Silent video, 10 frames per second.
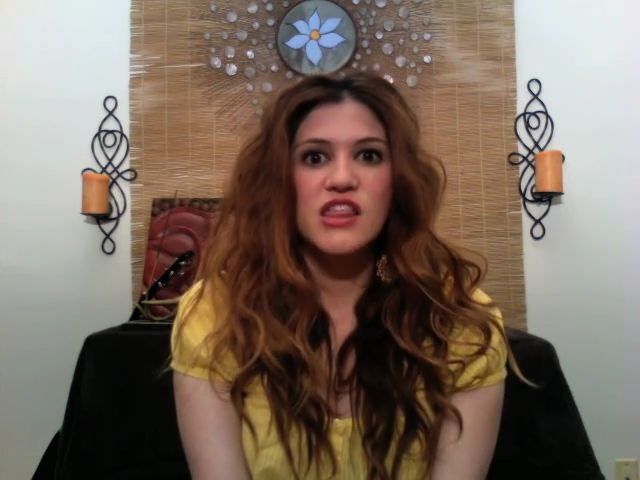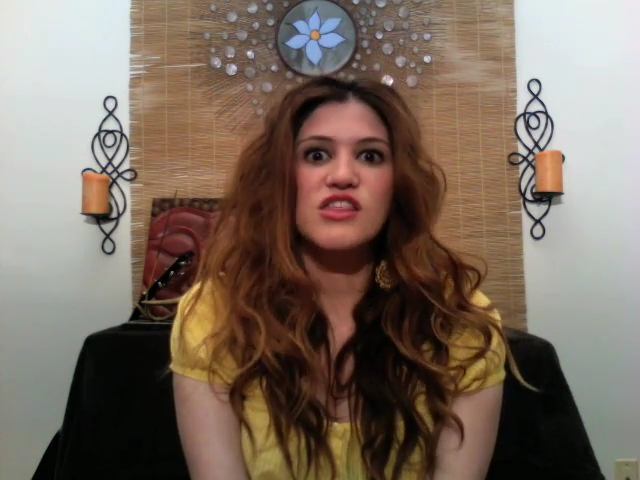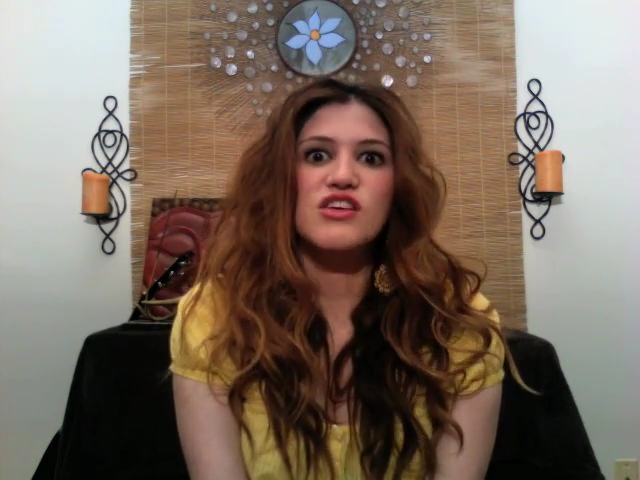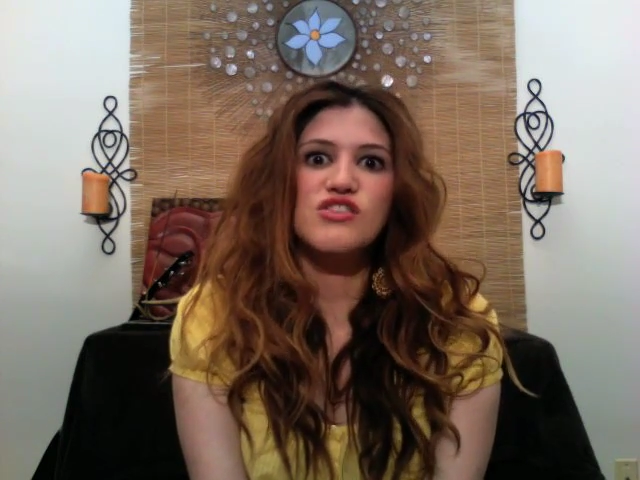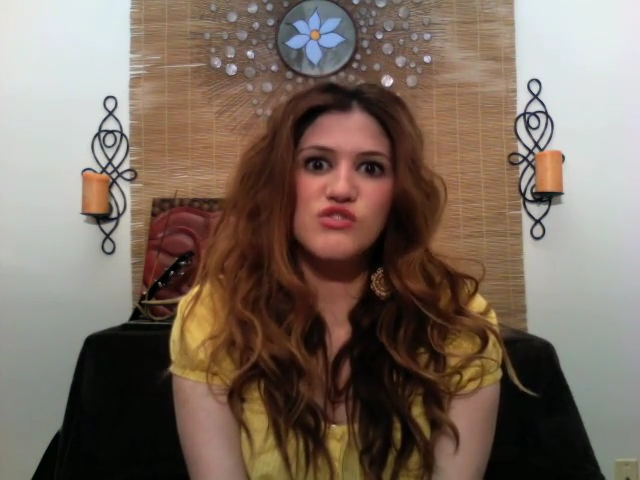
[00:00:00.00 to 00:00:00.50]

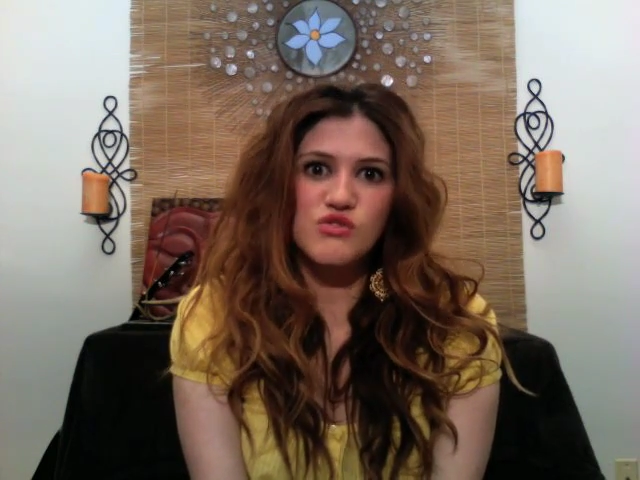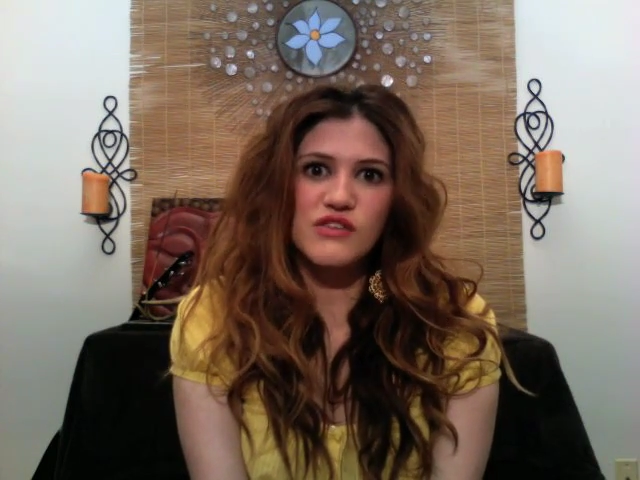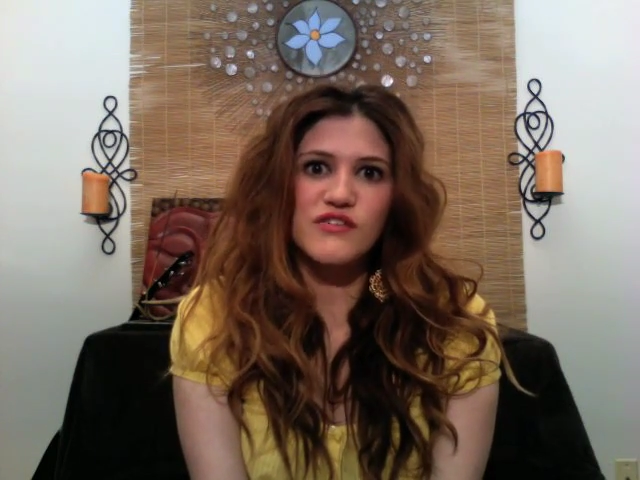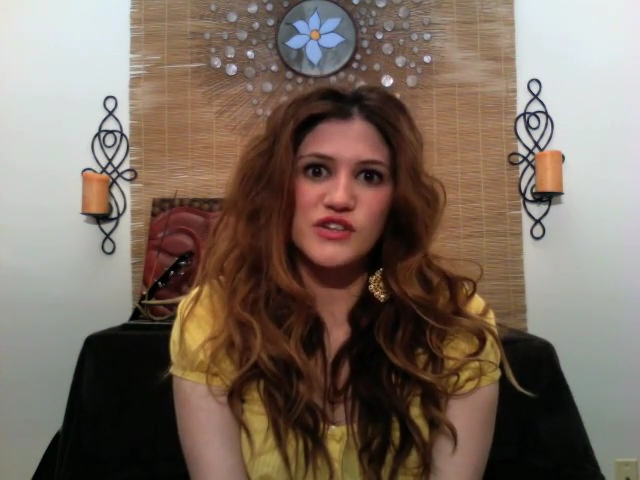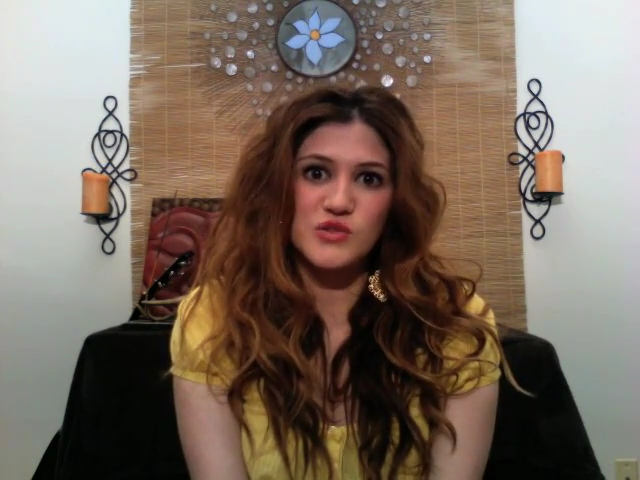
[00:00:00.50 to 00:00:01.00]
the
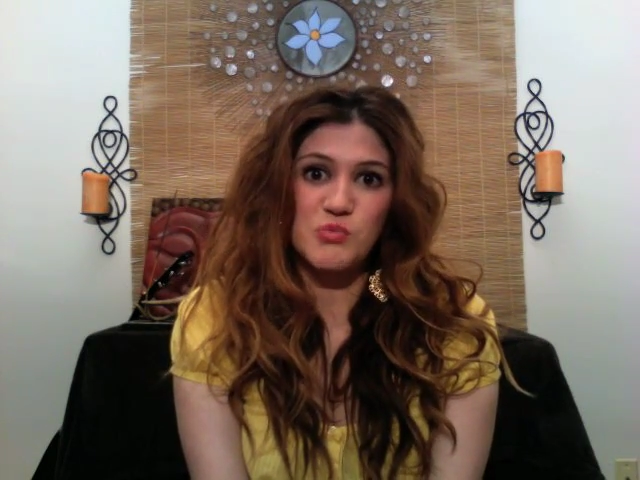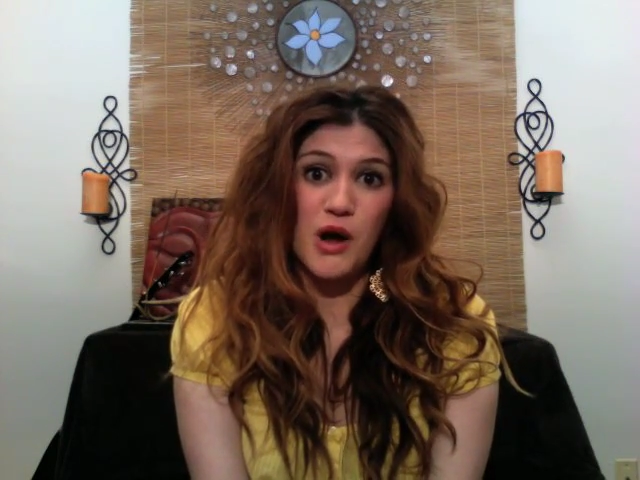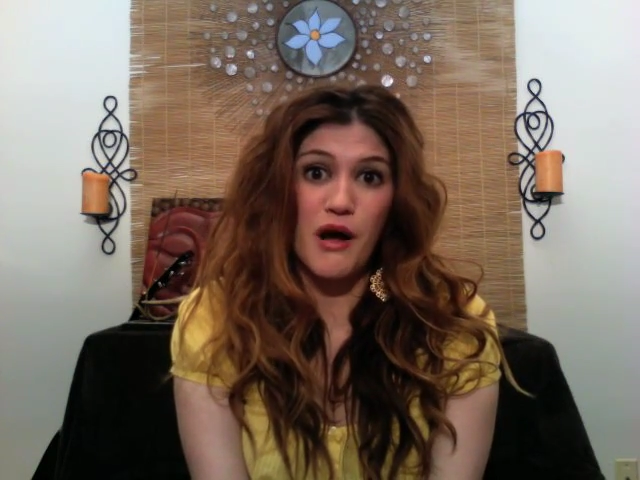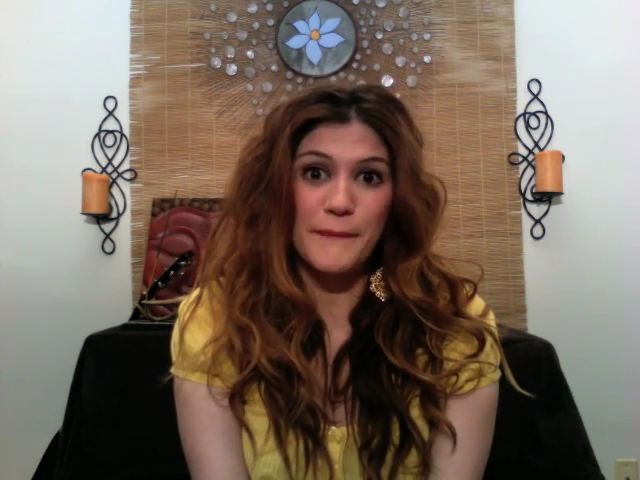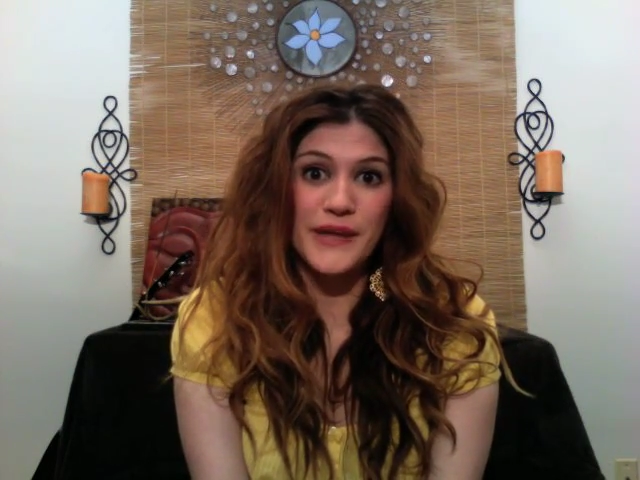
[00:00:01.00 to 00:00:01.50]
universe
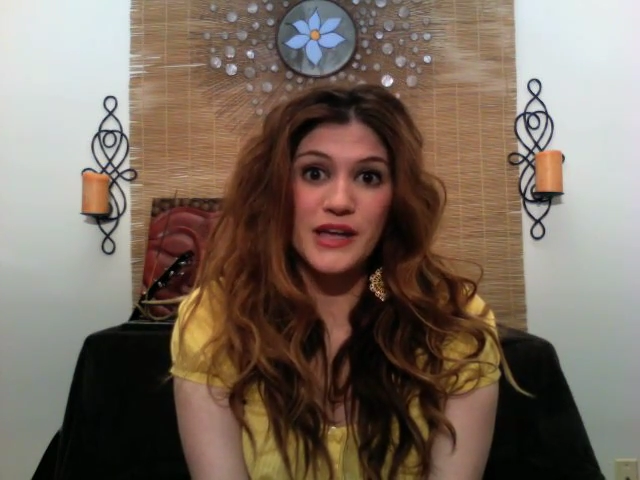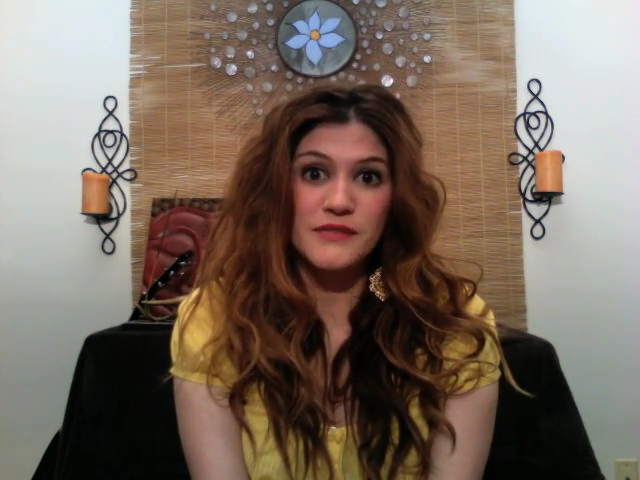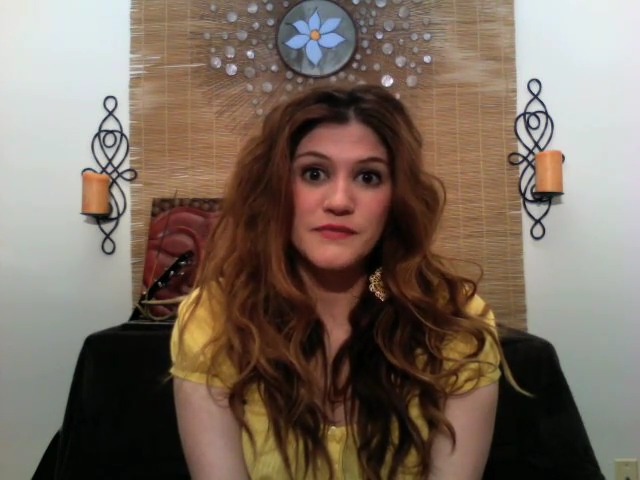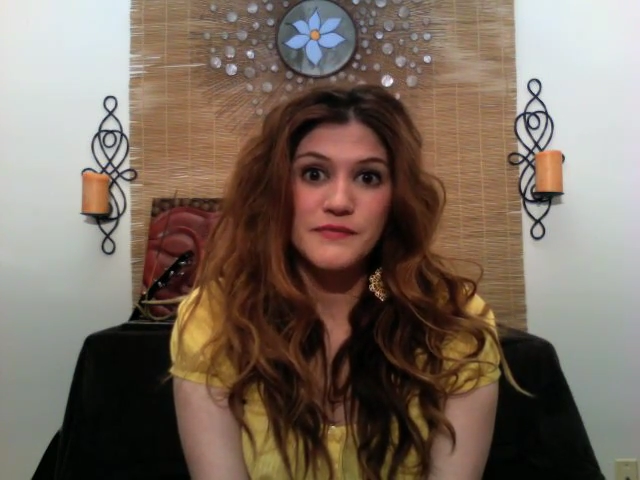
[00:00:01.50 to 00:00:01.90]
brought me.